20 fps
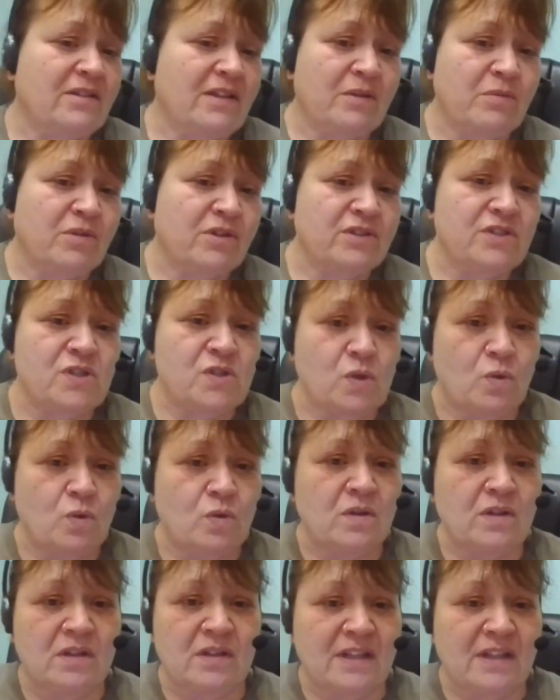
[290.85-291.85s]
they were in
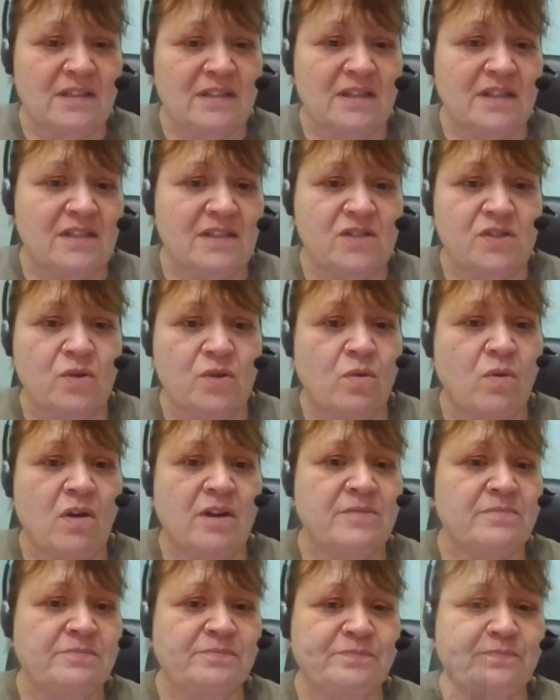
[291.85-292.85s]
school and so on.